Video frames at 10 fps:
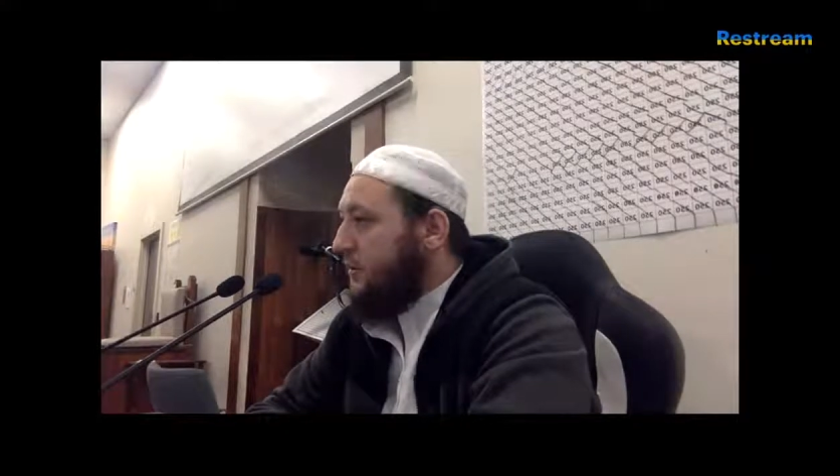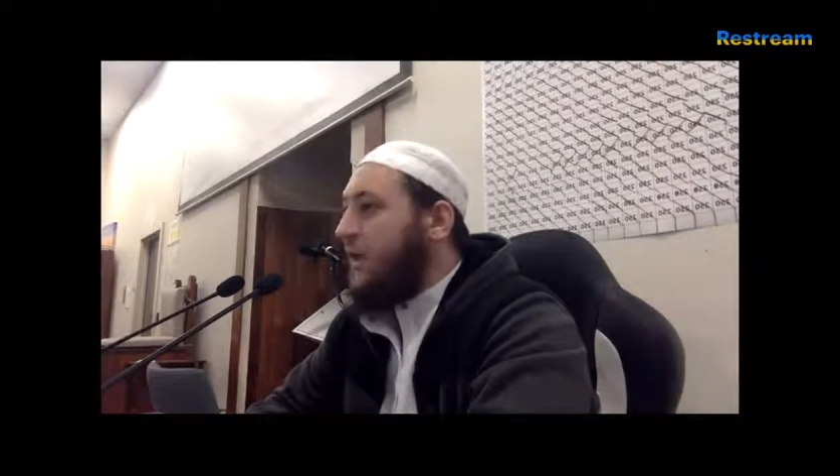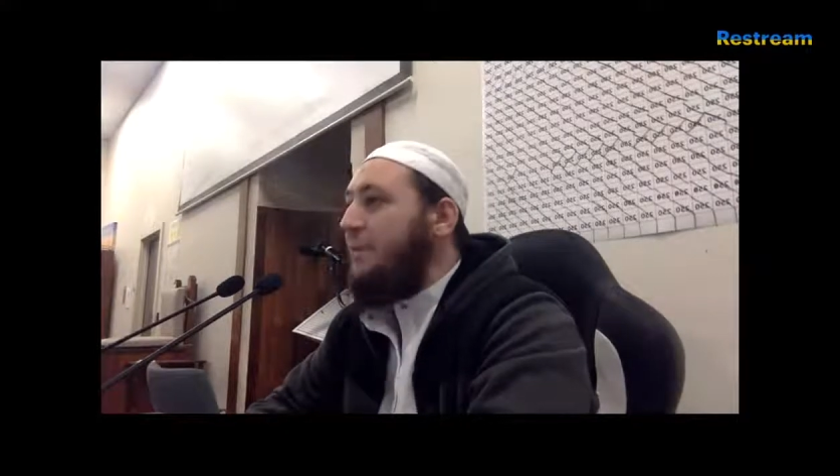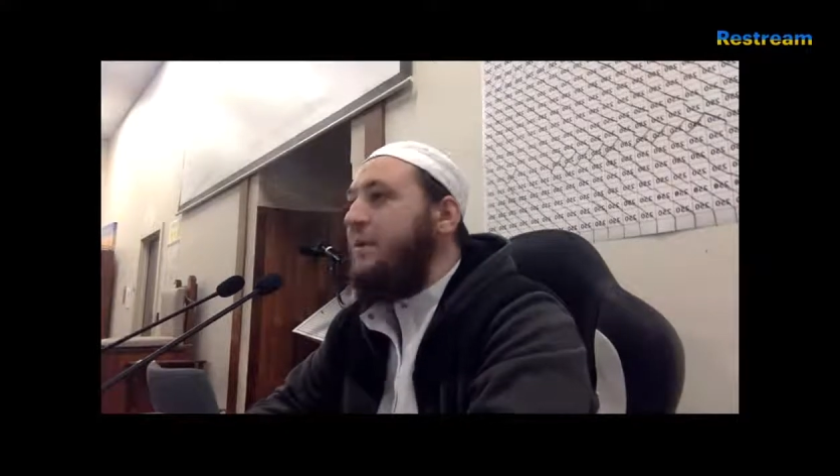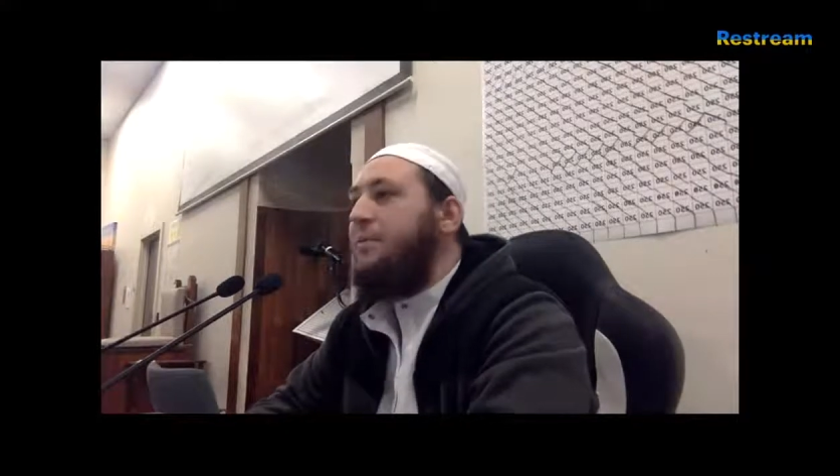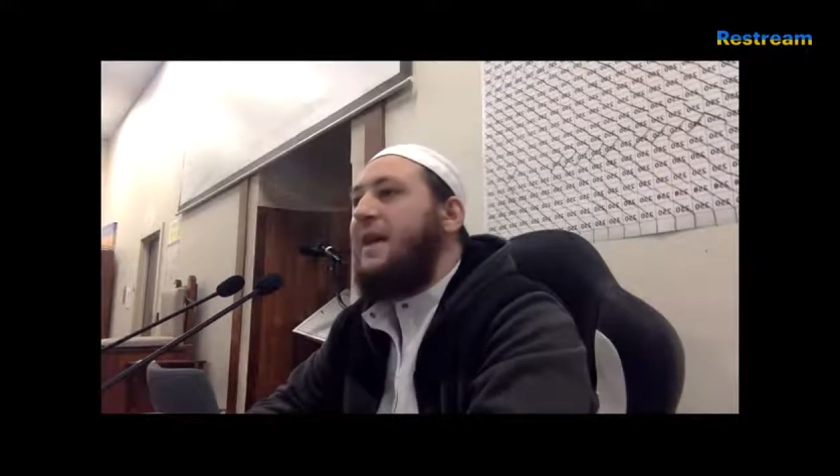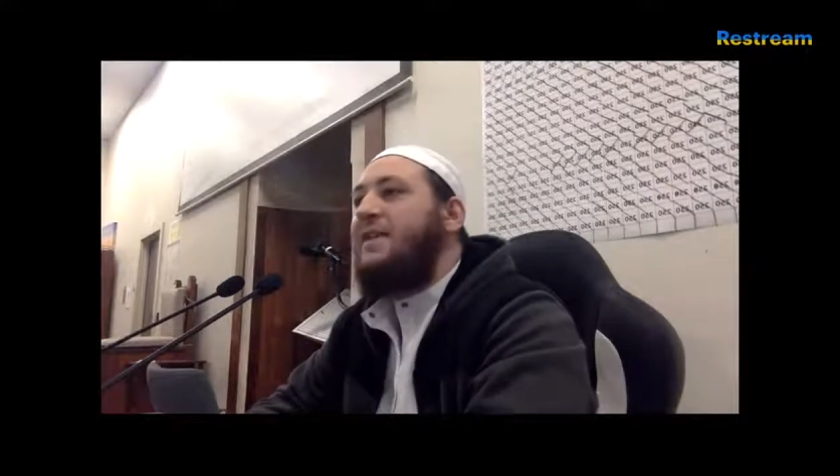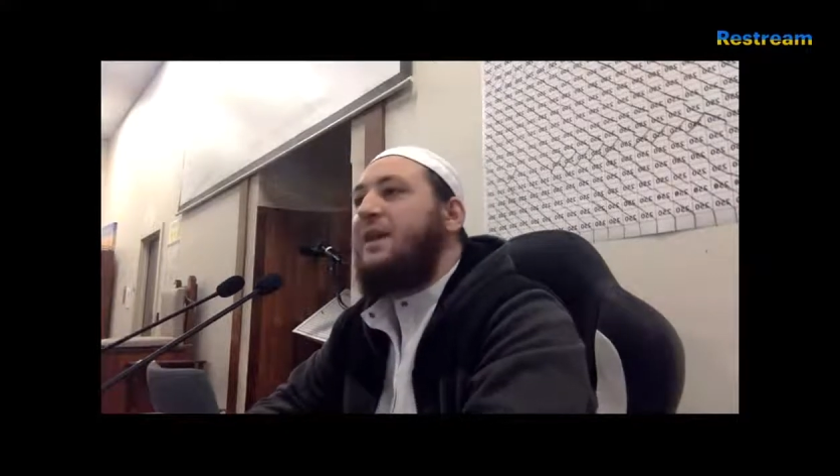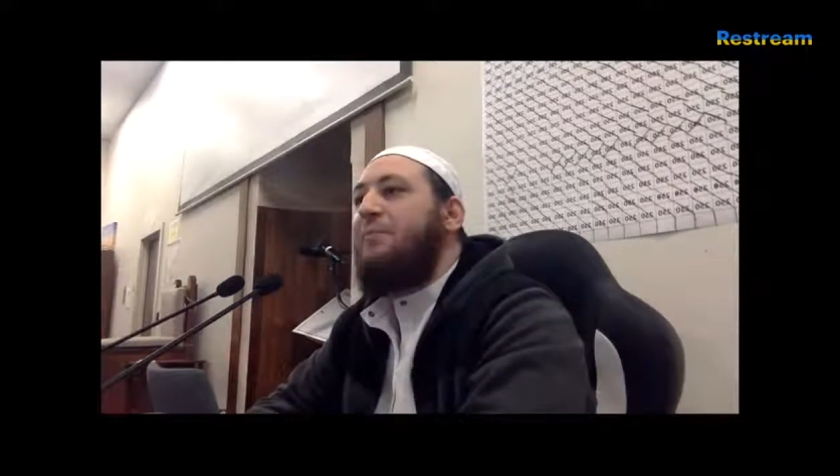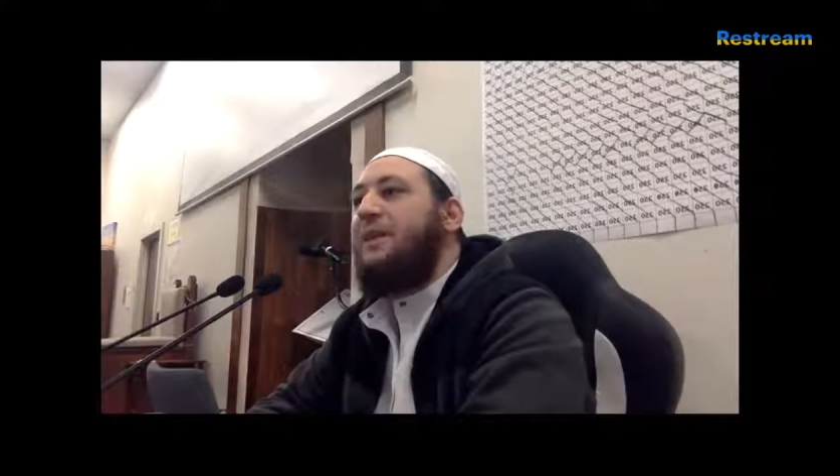To come and
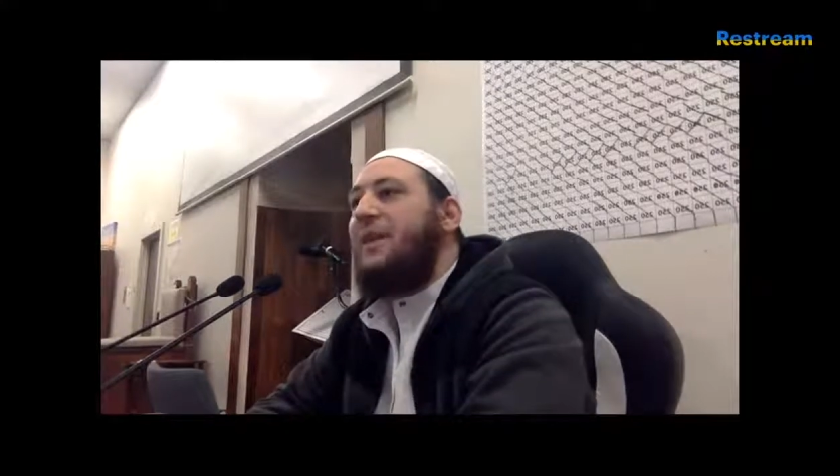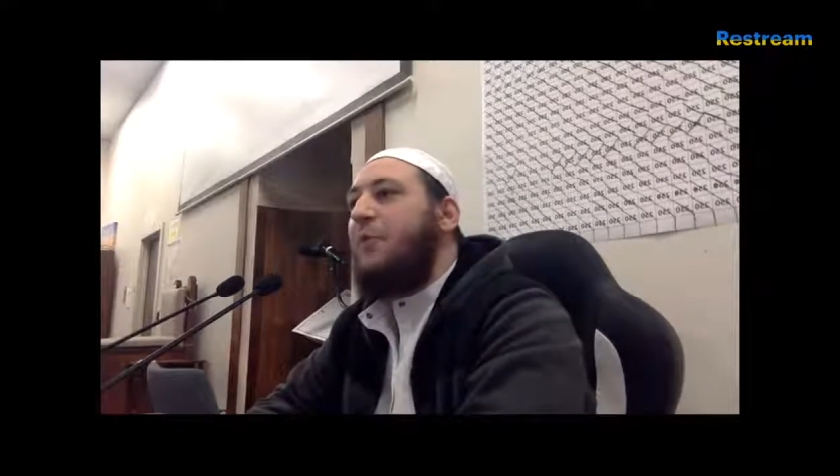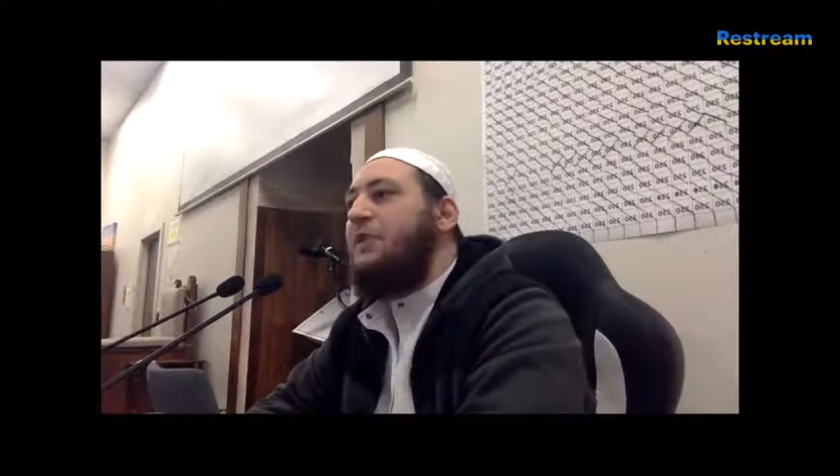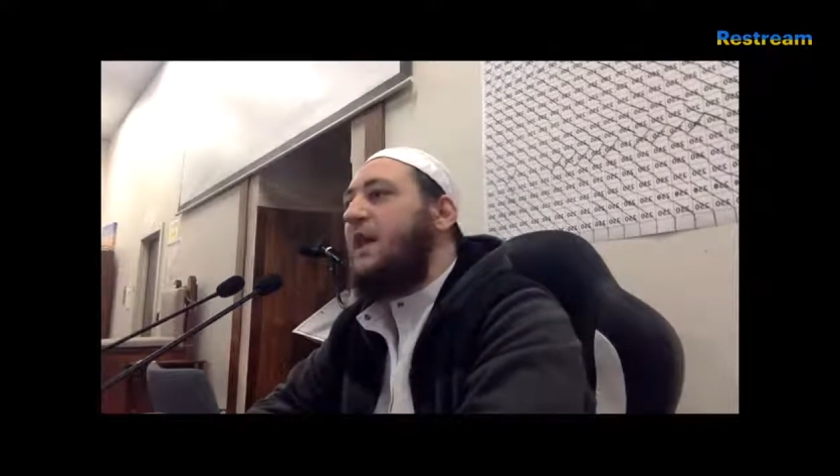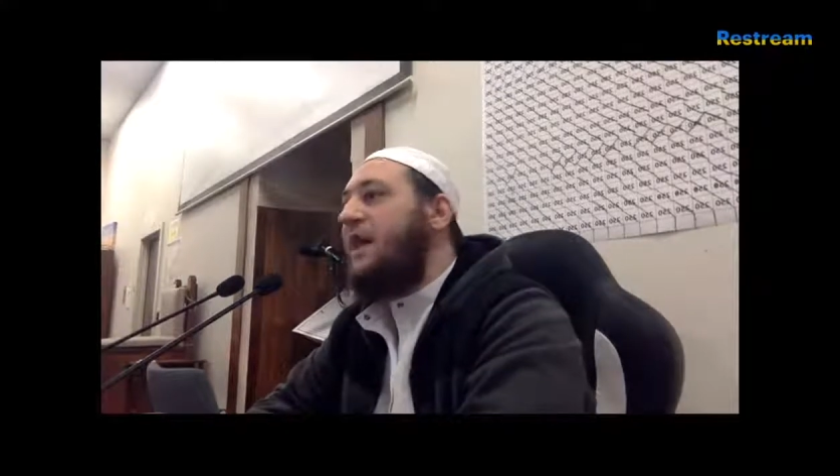make something that which